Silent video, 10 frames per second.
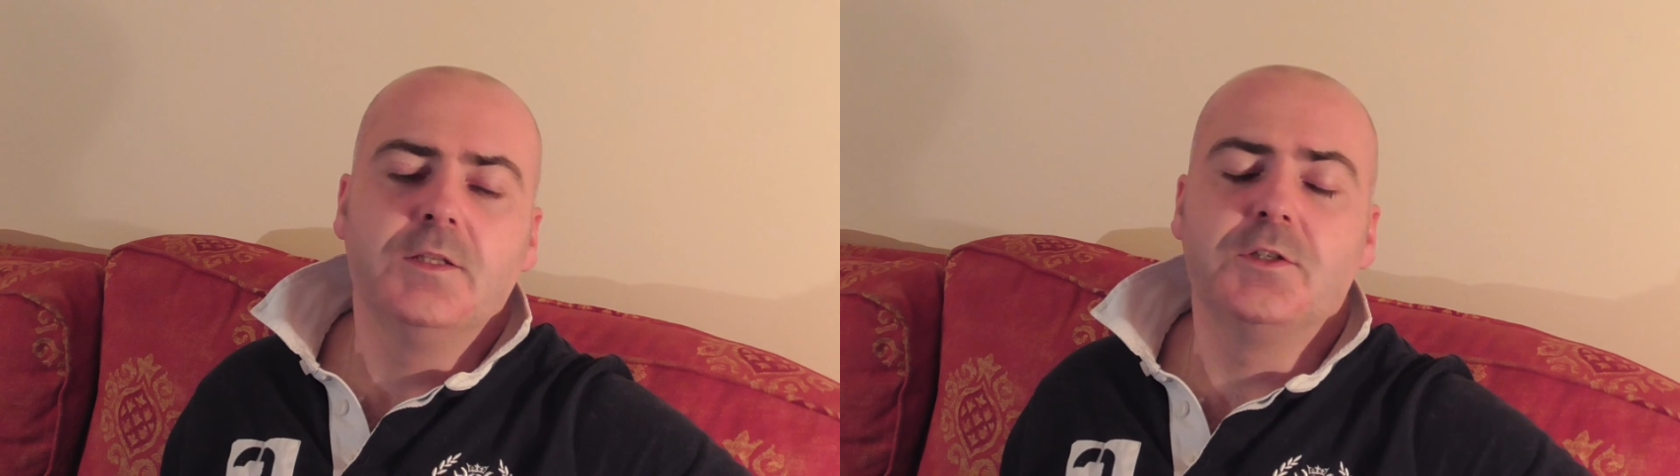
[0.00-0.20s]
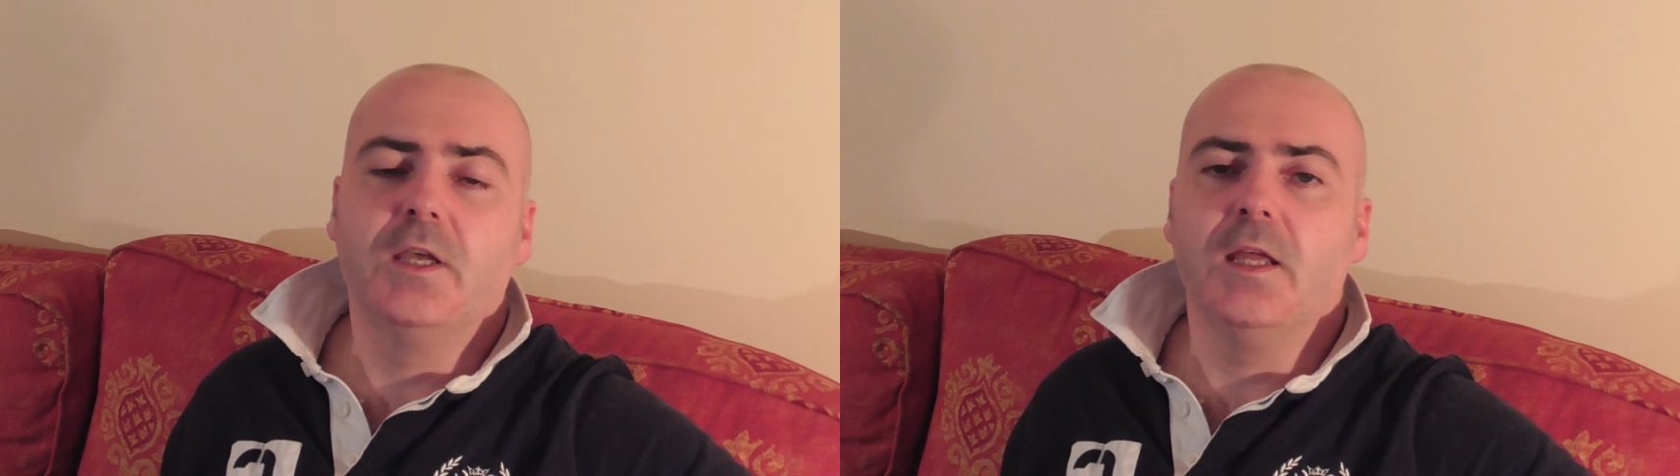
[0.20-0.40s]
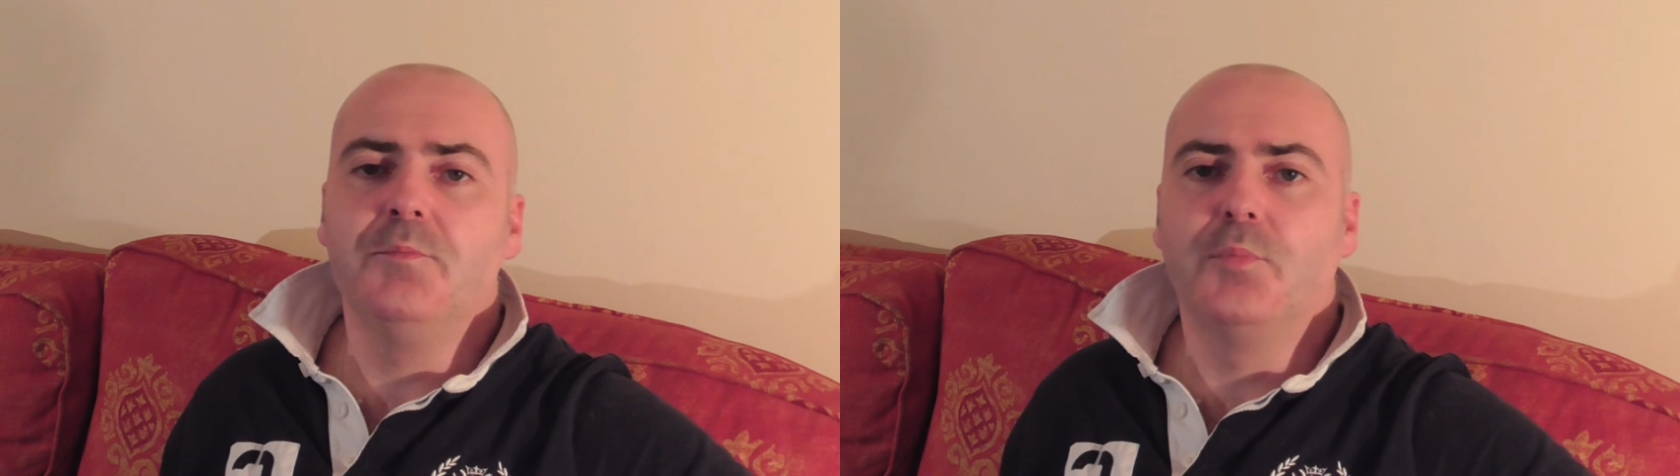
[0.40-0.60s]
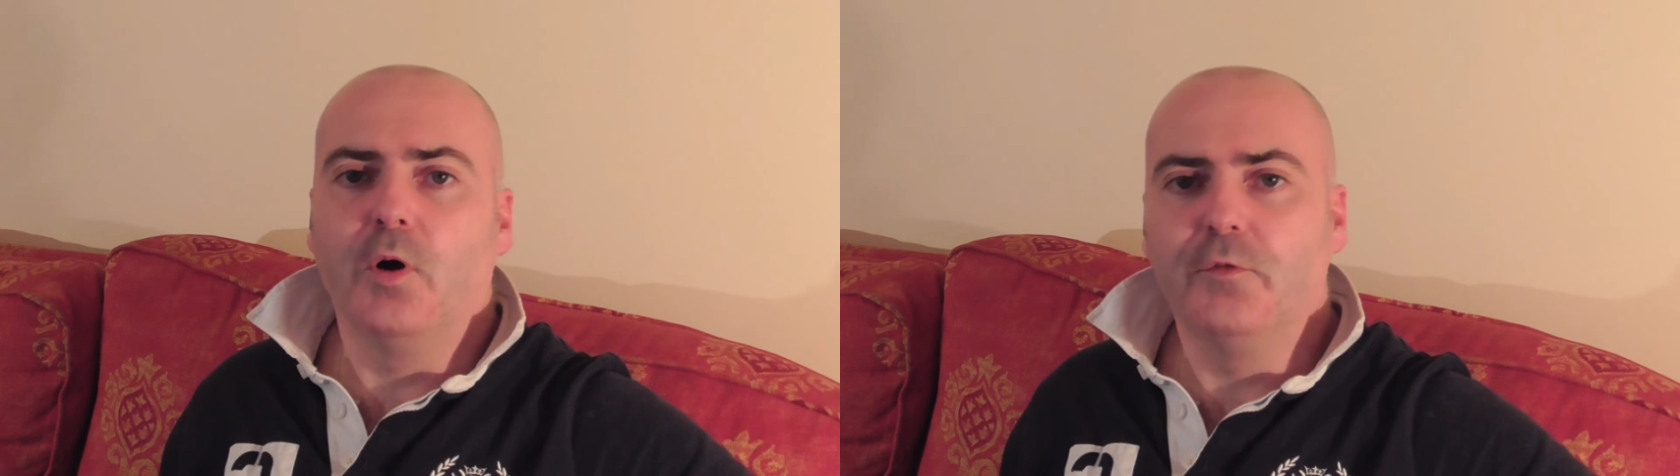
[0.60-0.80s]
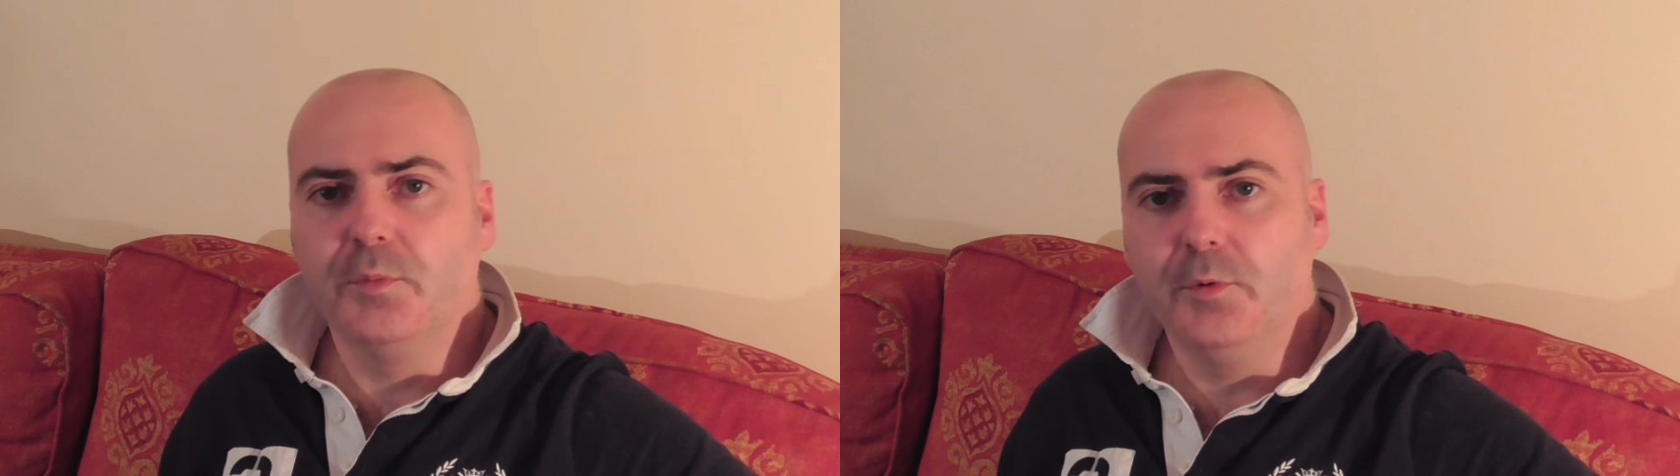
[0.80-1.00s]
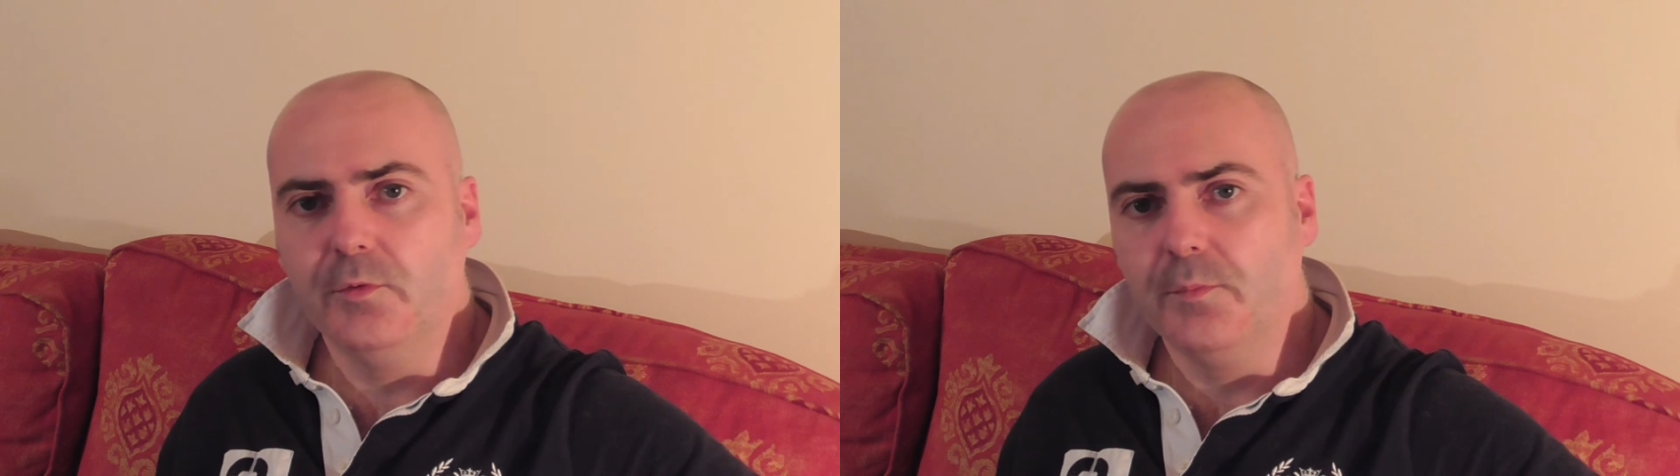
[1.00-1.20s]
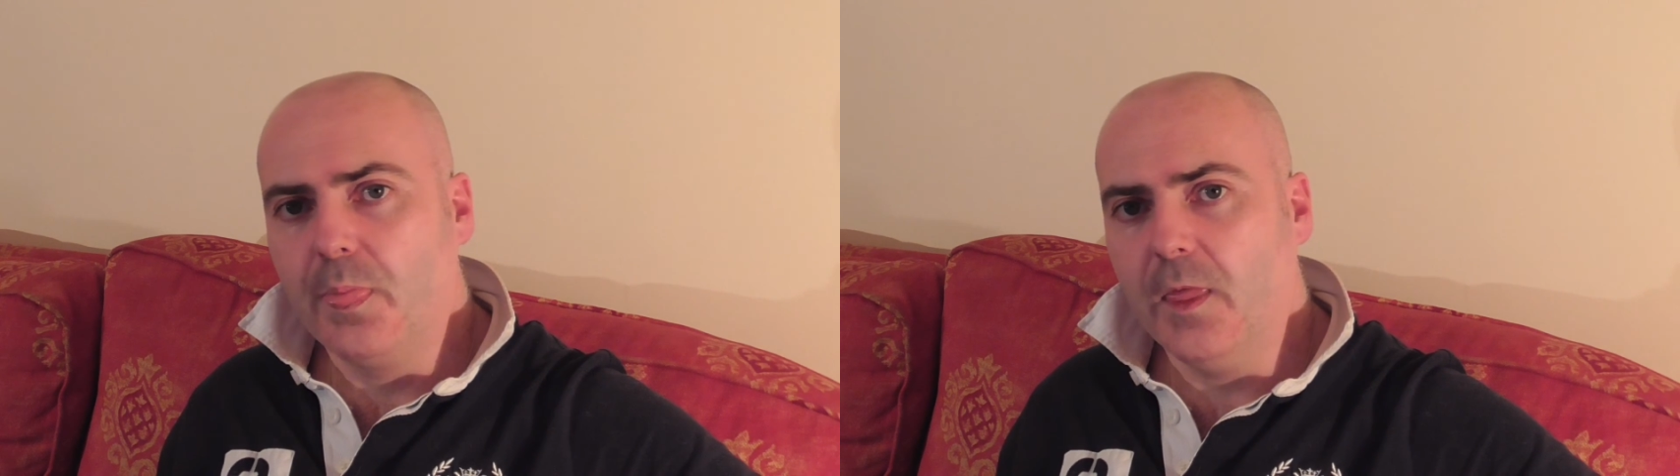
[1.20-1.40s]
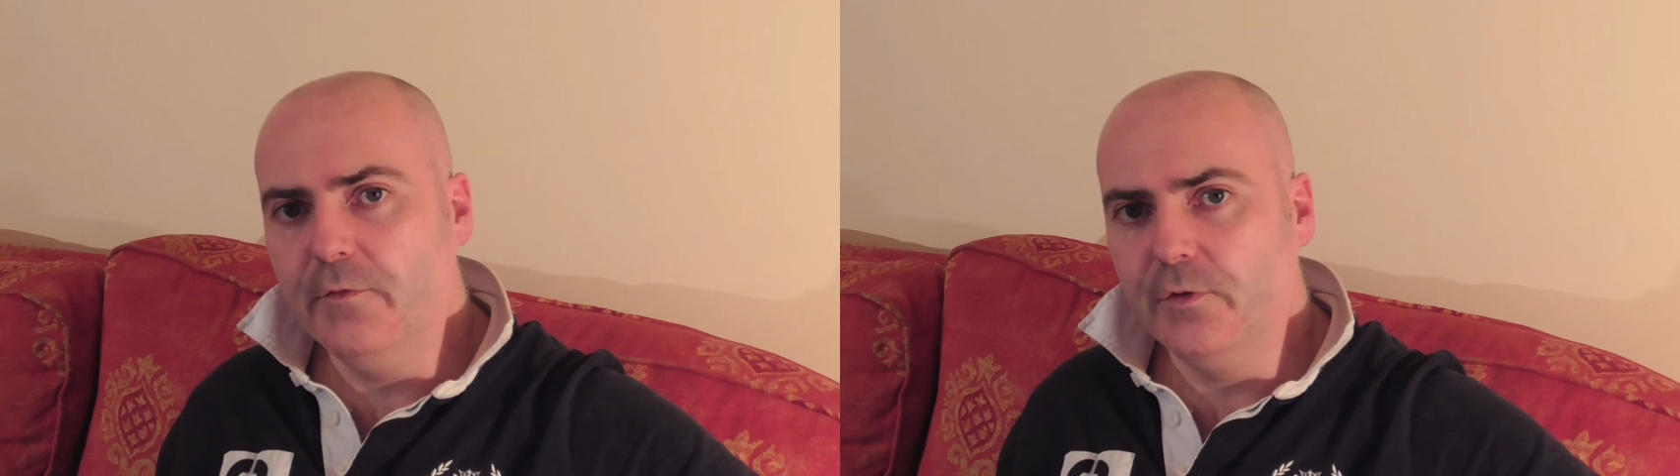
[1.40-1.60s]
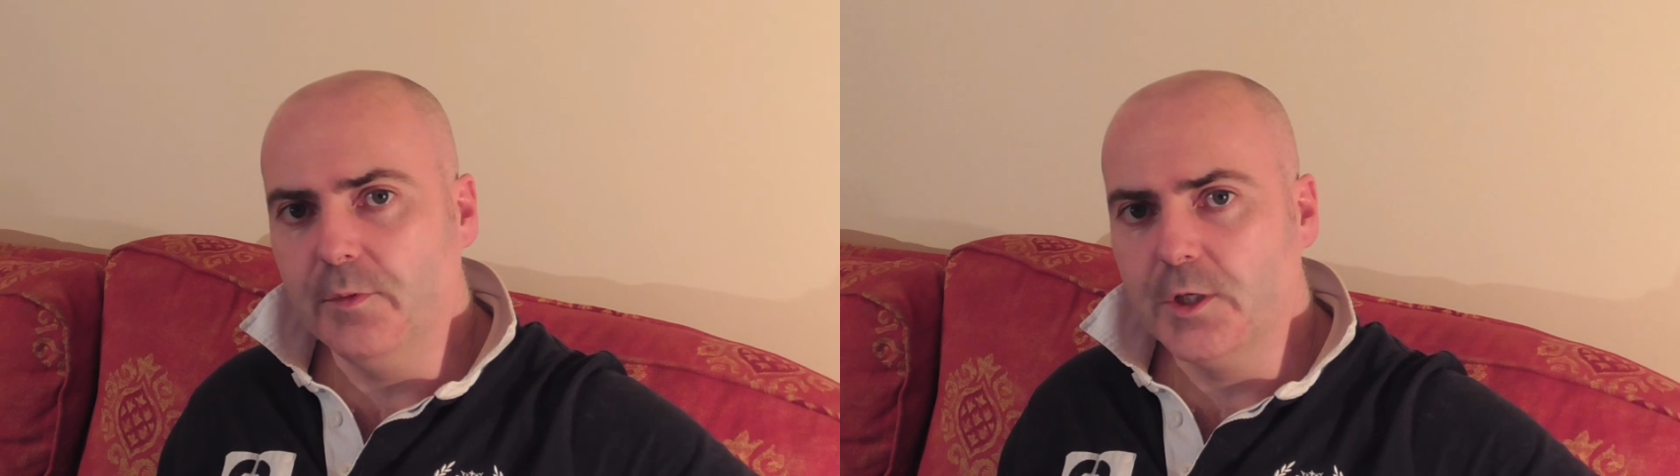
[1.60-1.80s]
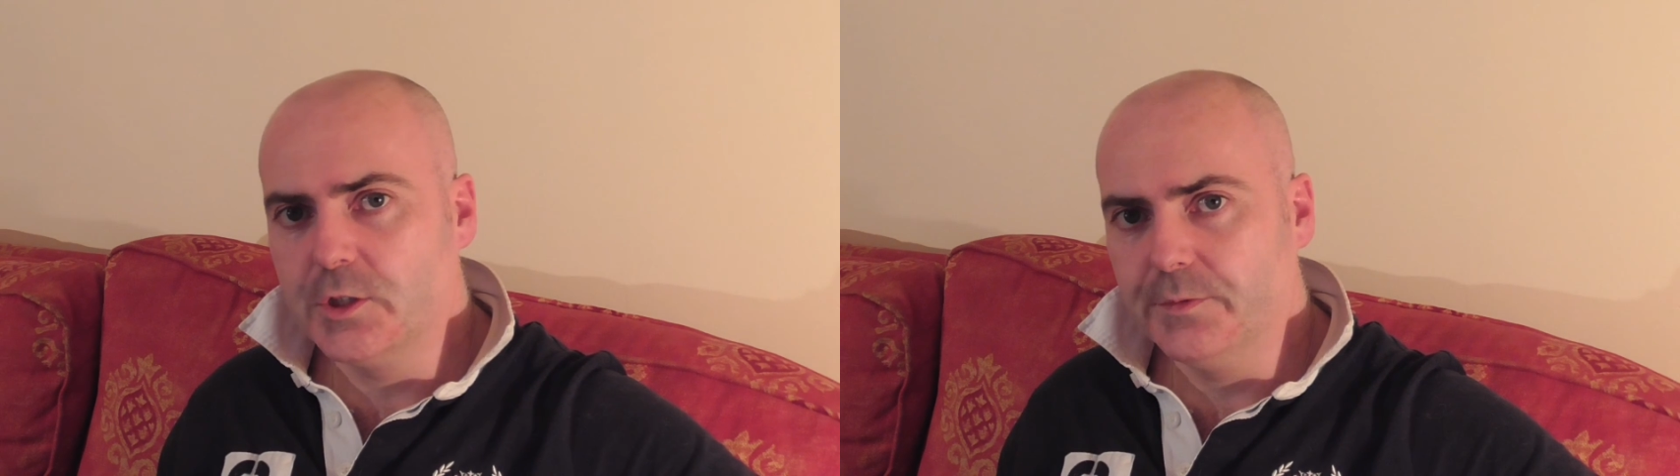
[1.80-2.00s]
to gain profitable
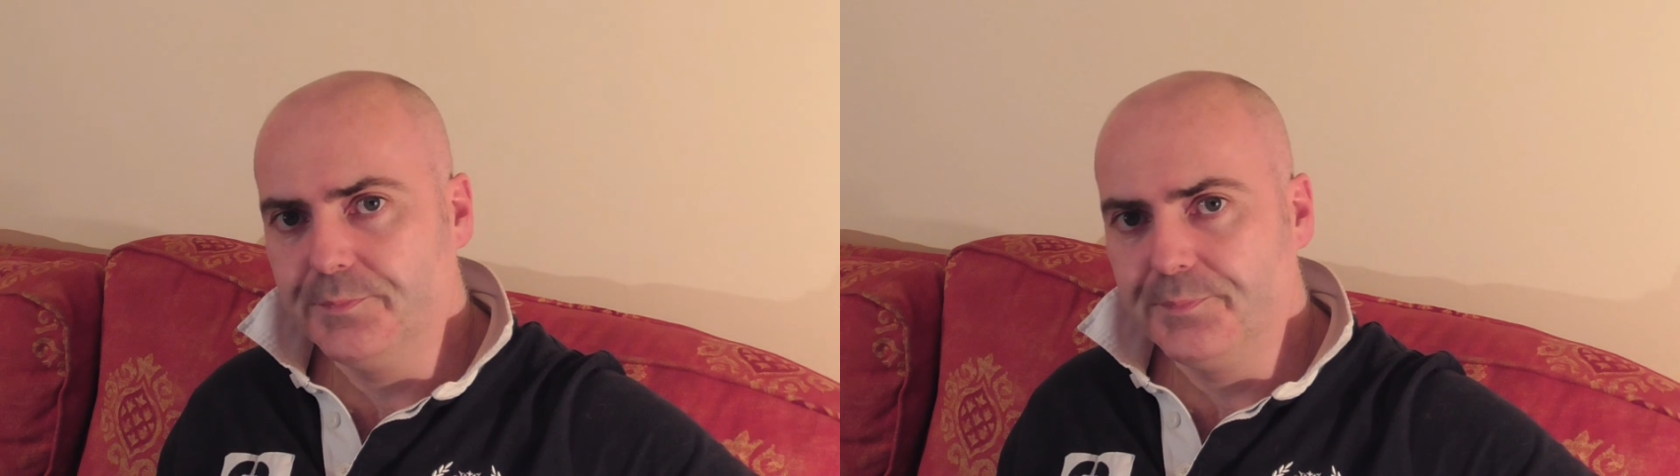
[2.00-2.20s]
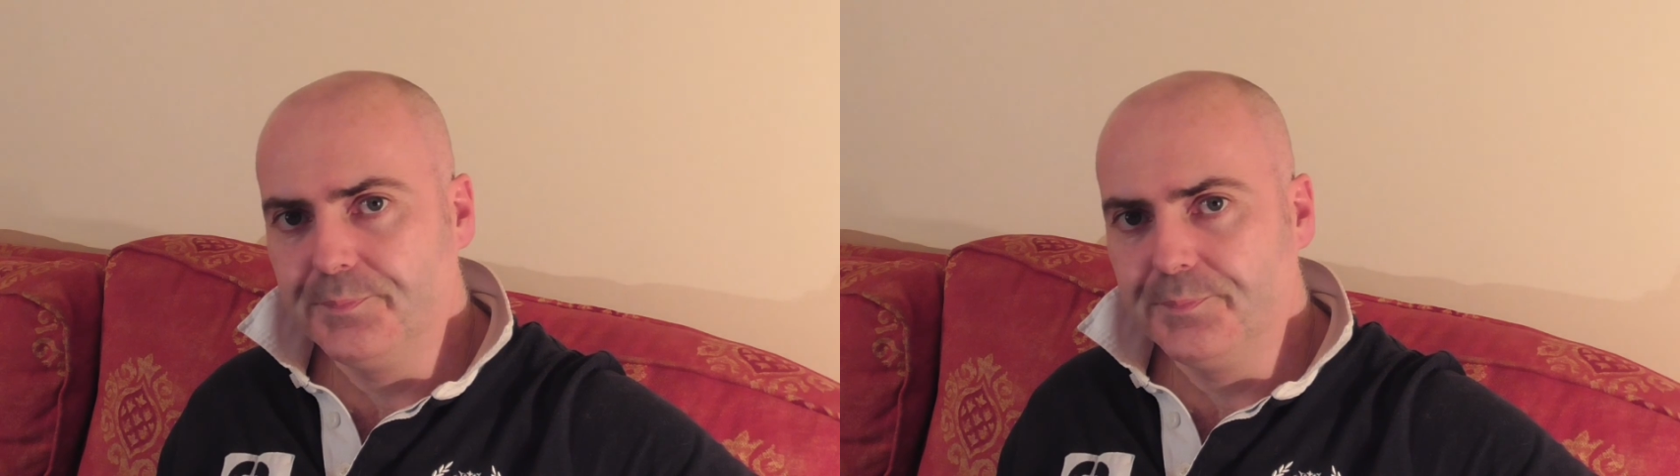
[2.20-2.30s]
information?